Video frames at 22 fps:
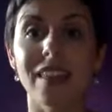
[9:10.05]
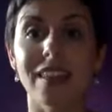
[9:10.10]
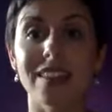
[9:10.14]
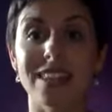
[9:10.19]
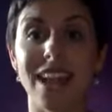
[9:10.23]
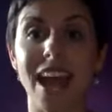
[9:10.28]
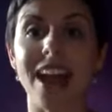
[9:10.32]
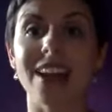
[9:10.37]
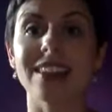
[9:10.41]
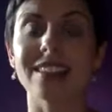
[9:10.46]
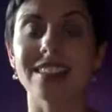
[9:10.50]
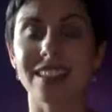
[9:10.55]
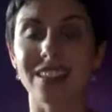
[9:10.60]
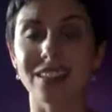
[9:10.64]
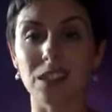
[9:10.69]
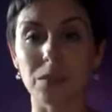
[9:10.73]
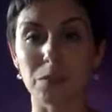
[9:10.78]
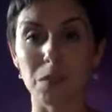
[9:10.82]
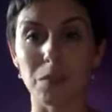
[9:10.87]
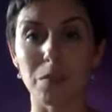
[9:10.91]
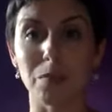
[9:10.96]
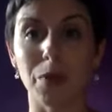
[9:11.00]
that's
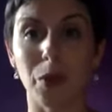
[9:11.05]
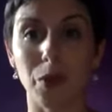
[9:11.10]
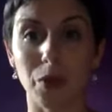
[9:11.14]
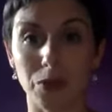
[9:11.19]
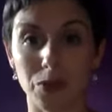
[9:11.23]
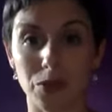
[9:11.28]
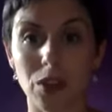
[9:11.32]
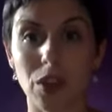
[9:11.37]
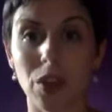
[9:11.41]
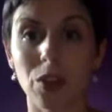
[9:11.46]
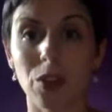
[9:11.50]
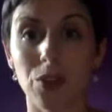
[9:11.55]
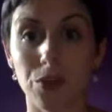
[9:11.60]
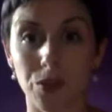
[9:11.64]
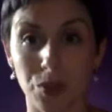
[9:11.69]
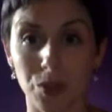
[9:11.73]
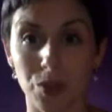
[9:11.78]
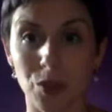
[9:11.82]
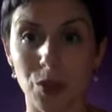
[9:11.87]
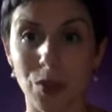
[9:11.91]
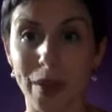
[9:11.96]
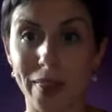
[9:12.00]
asking to be birthed
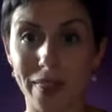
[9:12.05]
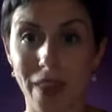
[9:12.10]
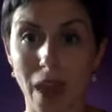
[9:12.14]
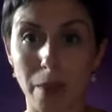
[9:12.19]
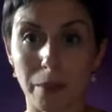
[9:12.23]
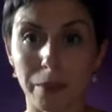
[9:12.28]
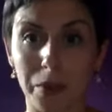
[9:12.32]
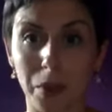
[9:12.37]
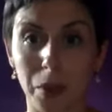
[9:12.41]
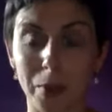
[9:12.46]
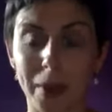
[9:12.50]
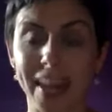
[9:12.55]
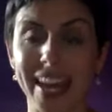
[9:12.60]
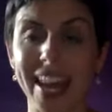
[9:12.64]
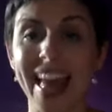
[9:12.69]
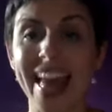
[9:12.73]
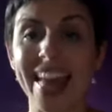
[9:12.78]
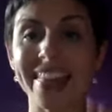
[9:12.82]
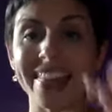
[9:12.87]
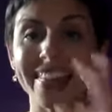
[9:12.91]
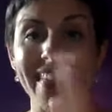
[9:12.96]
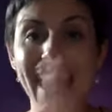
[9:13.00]
through you in that moment?